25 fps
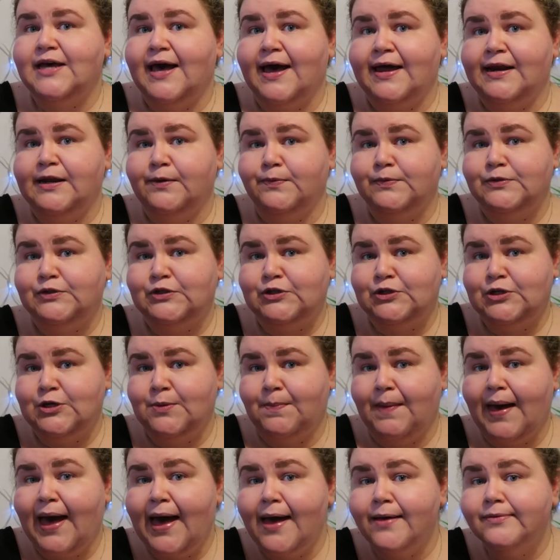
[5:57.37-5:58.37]
and it was
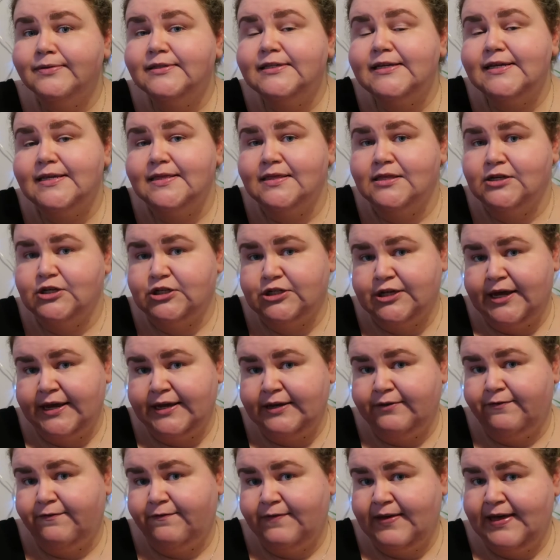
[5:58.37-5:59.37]
£2 in the
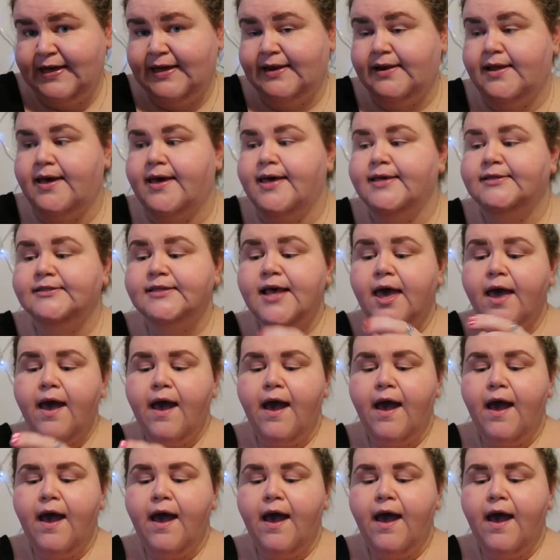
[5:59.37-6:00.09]
shade Fearless.